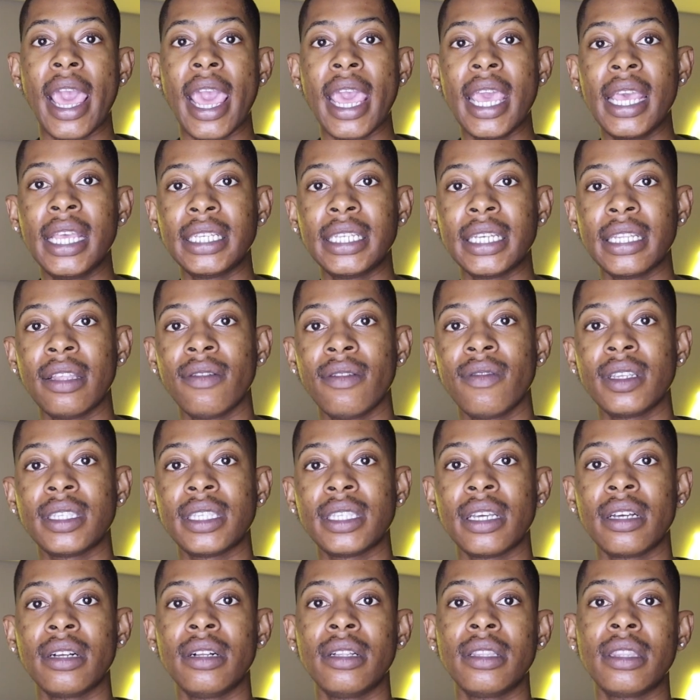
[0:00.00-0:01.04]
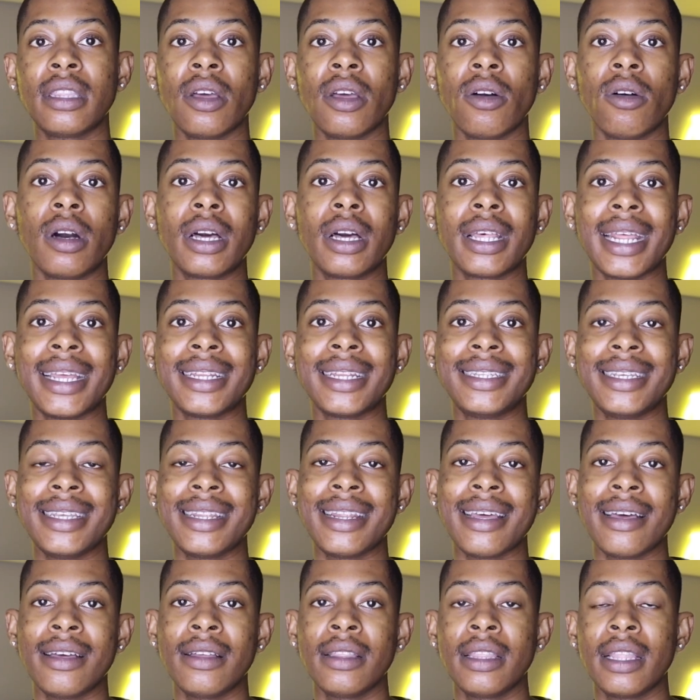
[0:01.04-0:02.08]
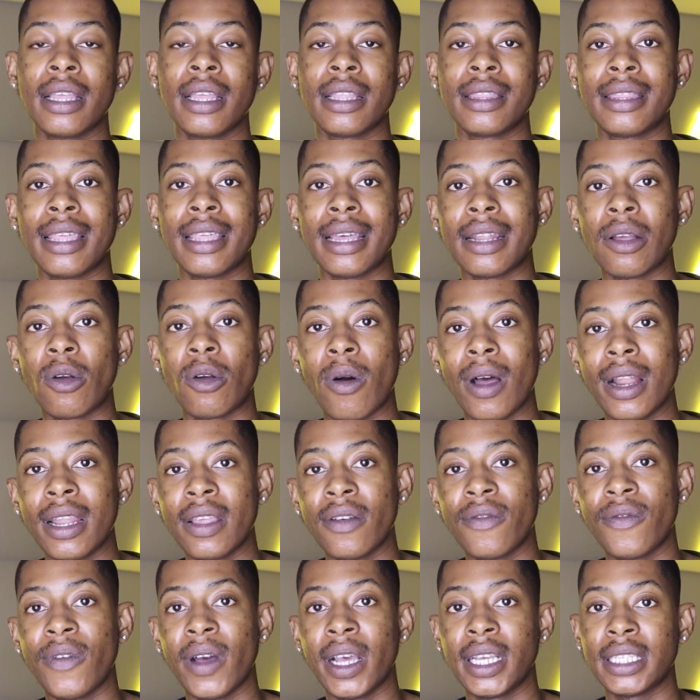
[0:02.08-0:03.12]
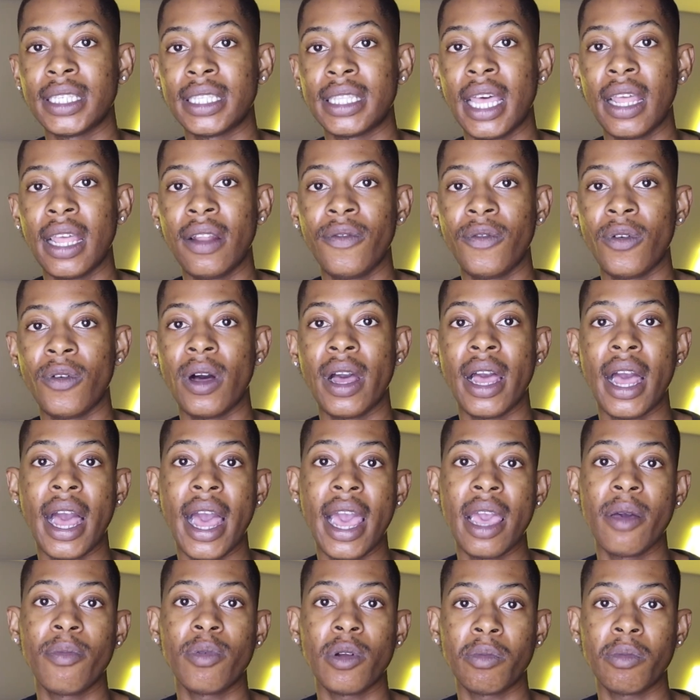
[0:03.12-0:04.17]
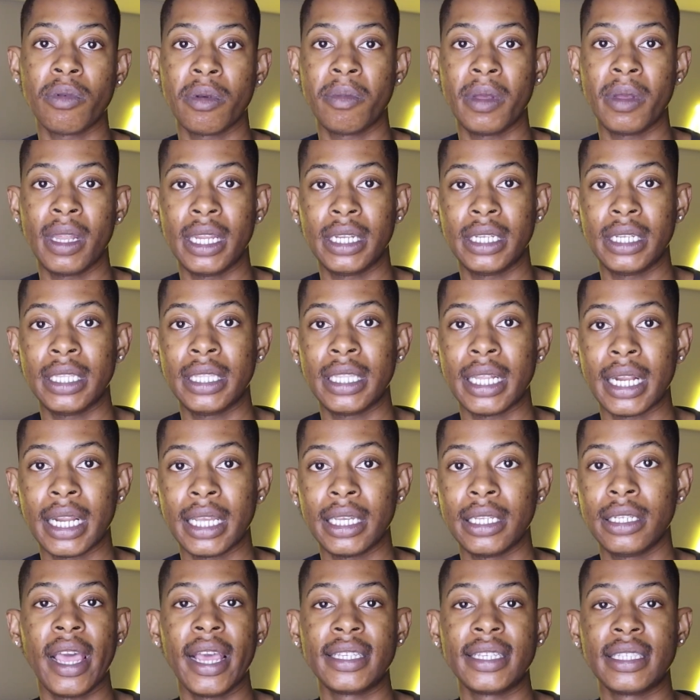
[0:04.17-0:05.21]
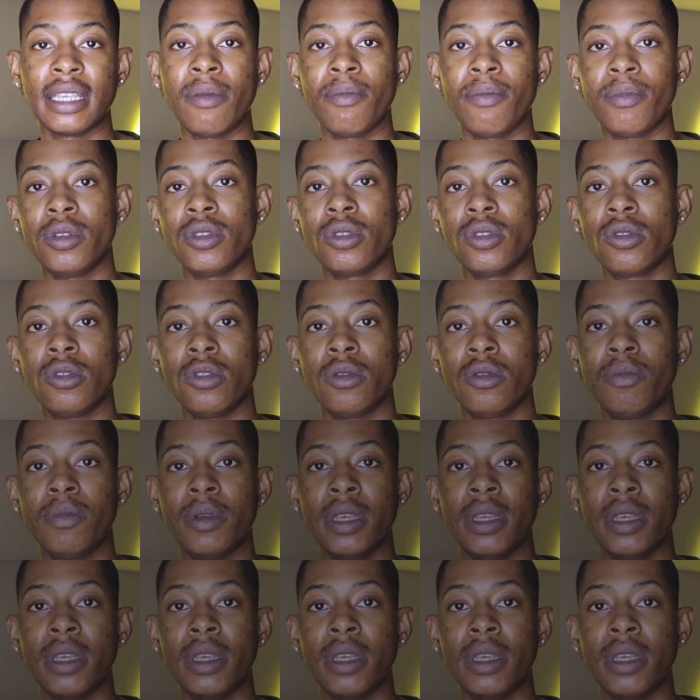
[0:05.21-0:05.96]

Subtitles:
each and every single thing or criteria that qualifies that for a high probability trade. Examples could